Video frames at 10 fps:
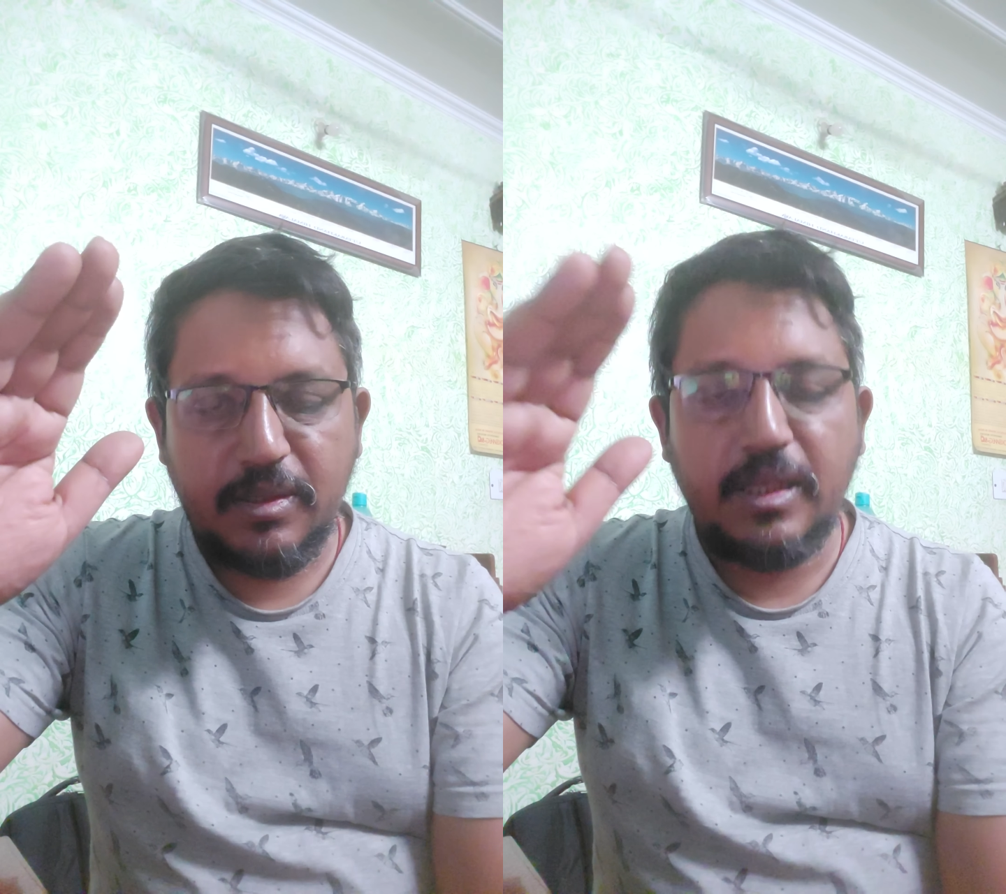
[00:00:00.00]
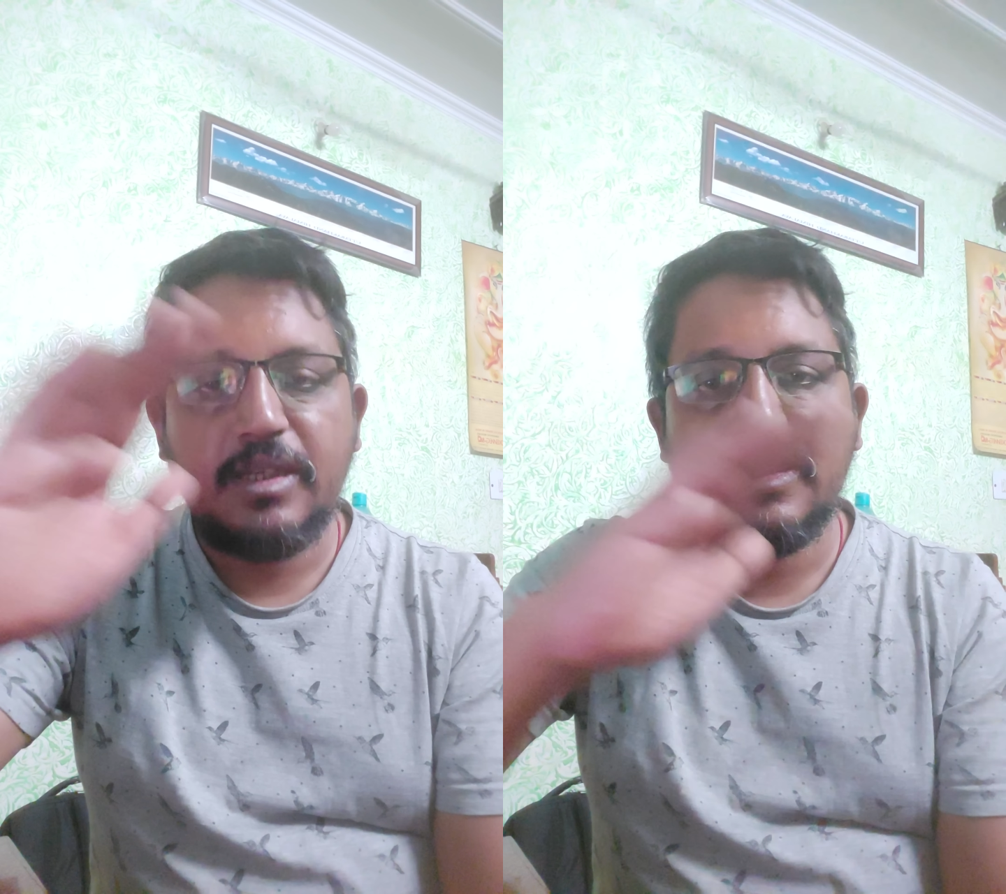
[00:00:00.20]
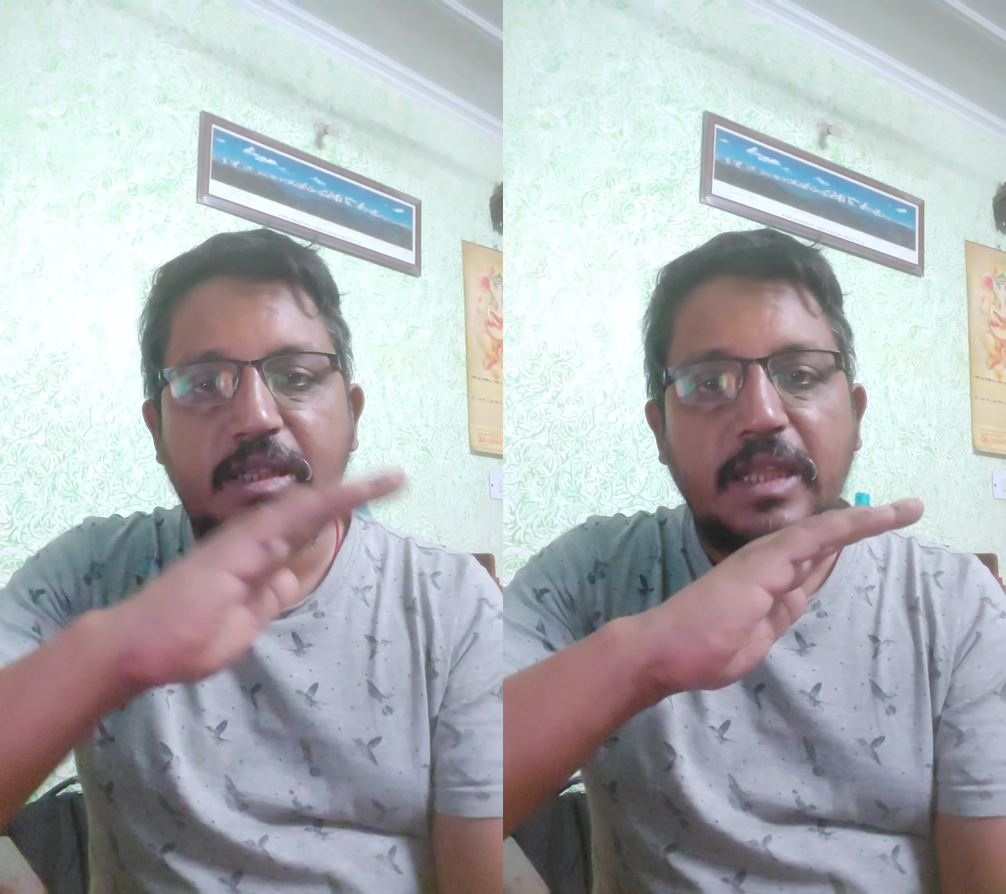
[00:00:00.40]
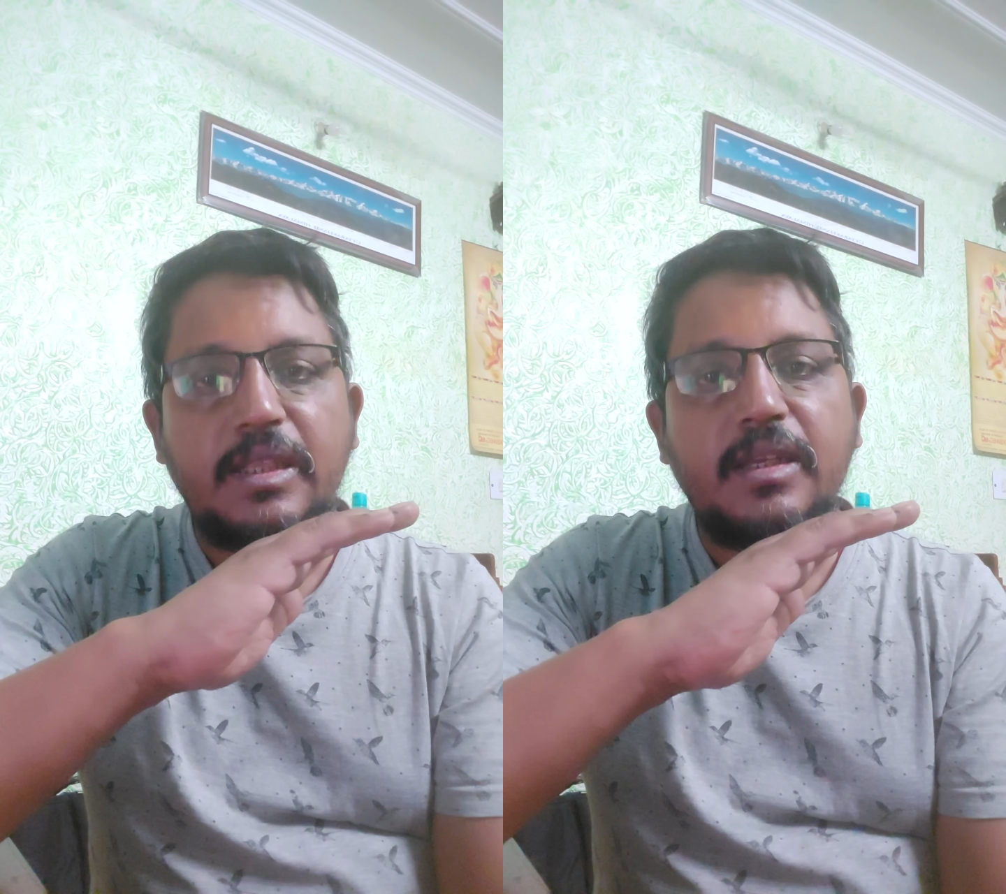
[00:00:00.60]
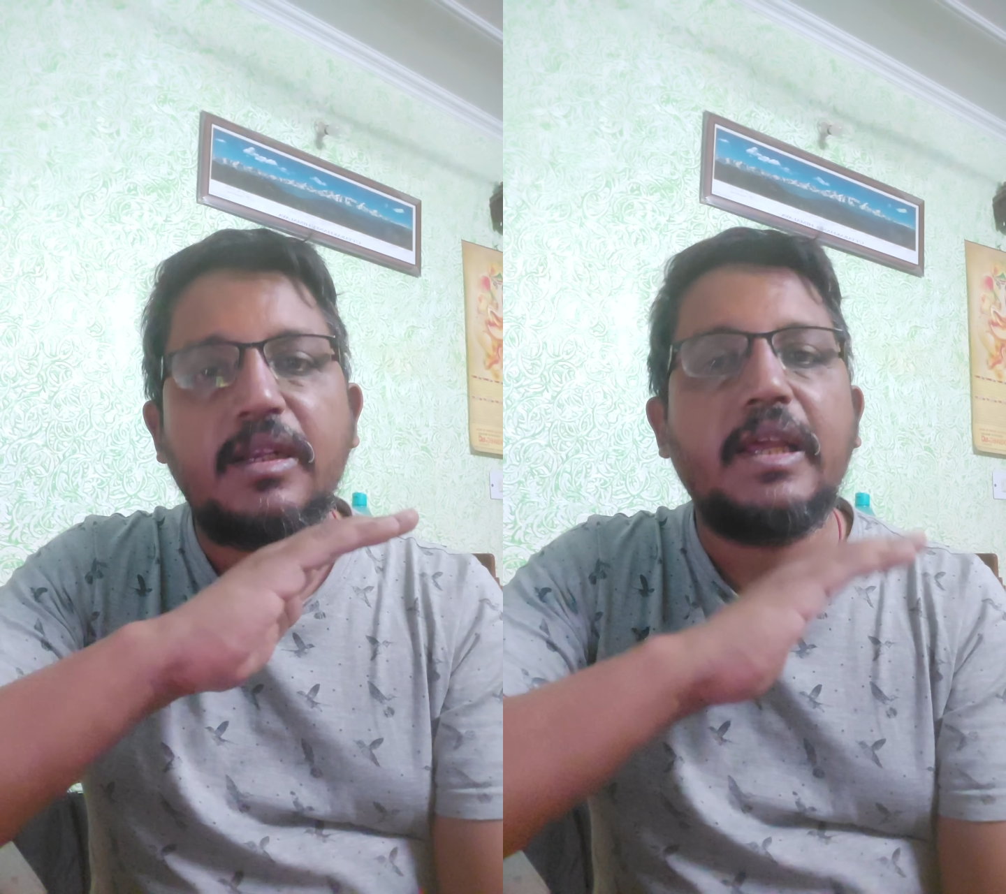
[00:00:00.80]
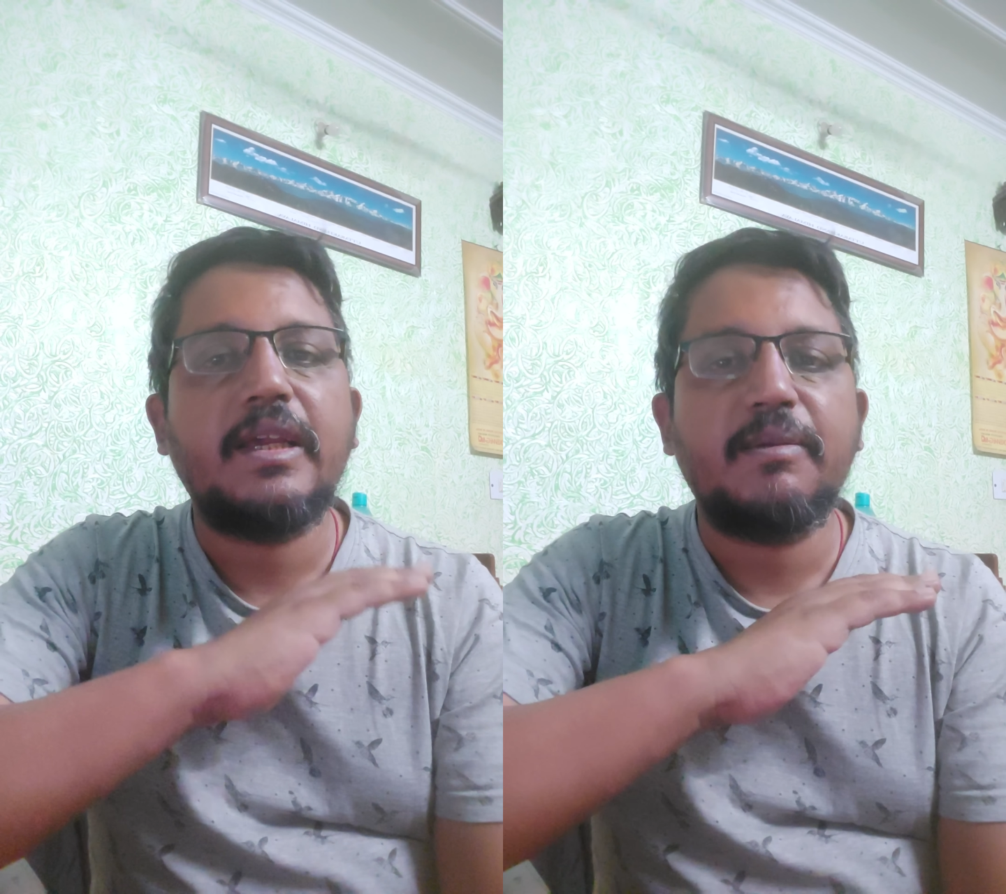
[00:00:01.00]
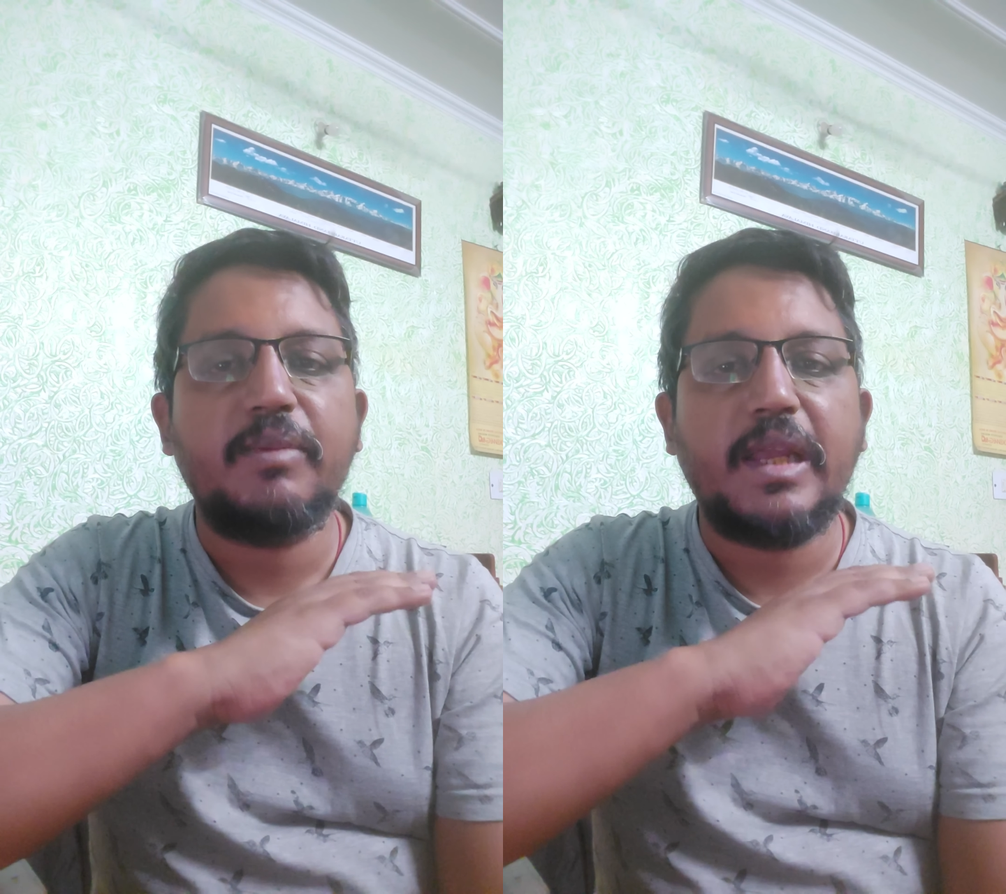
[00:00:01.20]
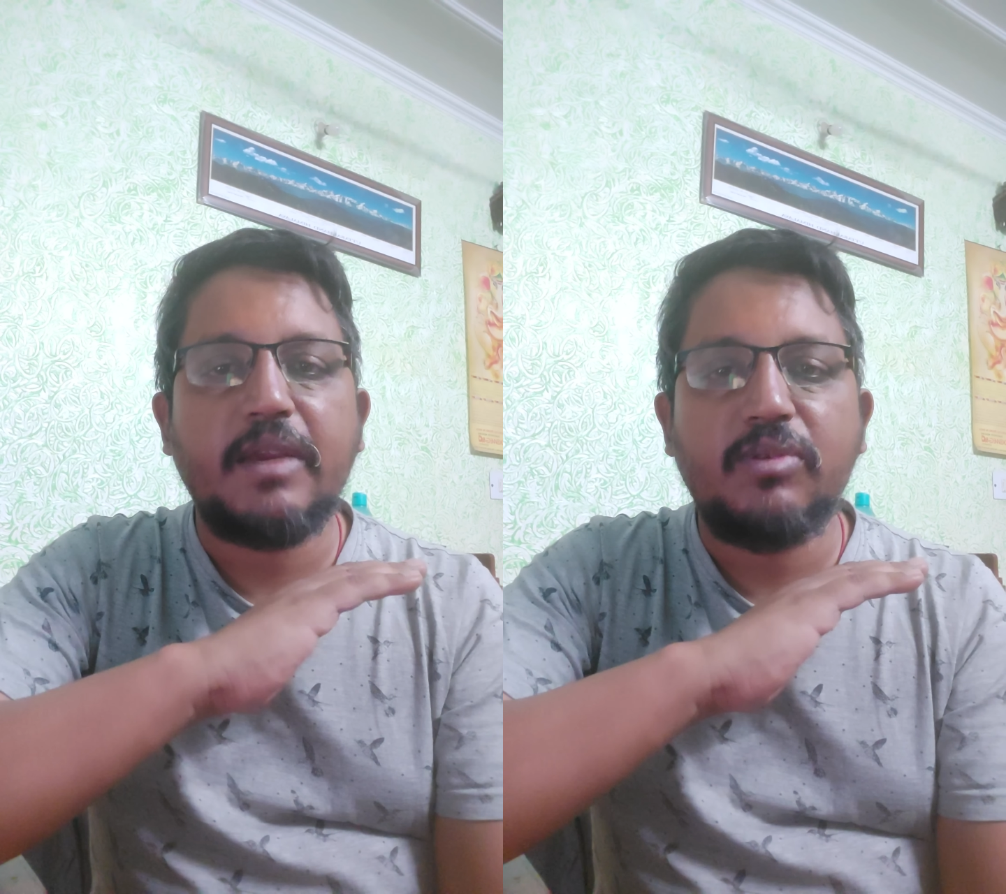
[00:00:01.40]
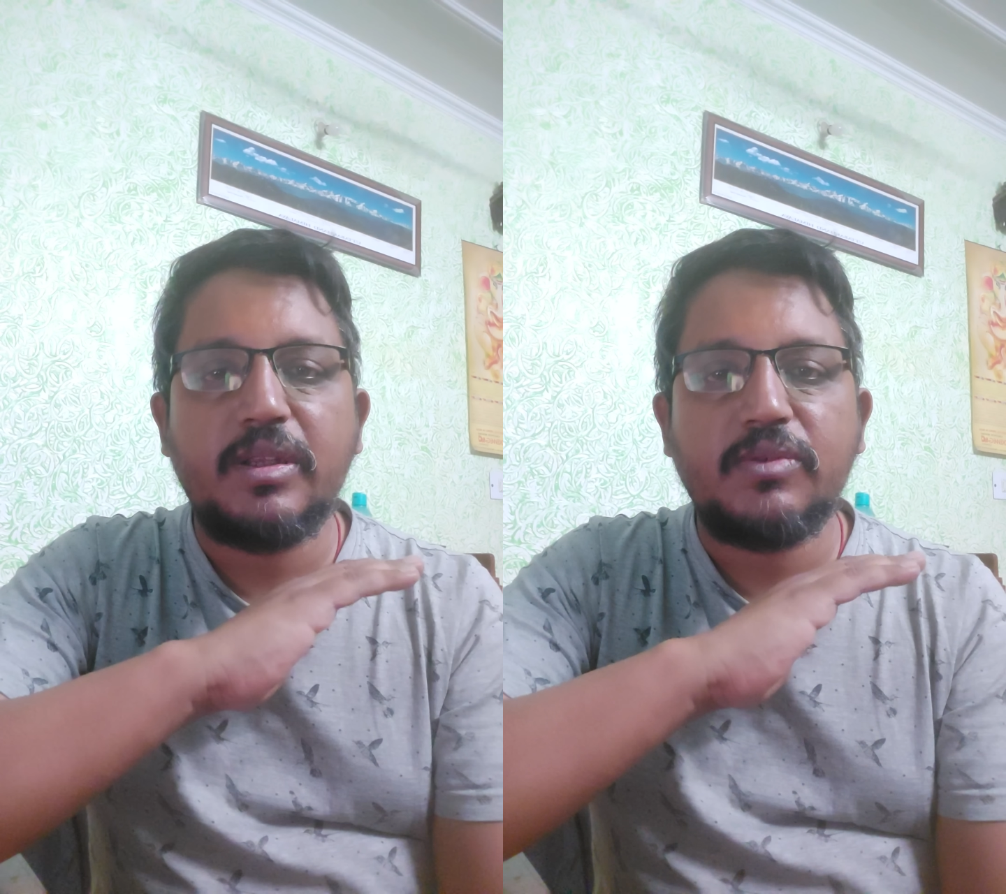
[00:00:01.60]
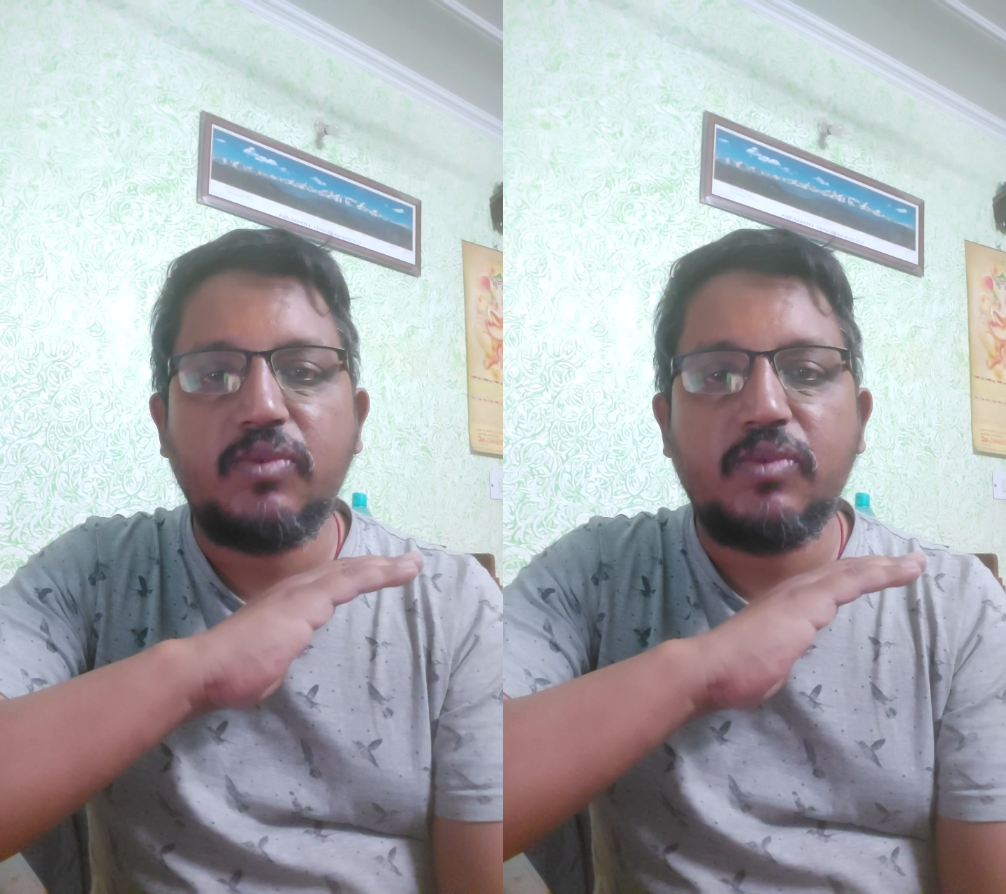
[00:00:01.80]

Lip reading: There is nothing like a miraculous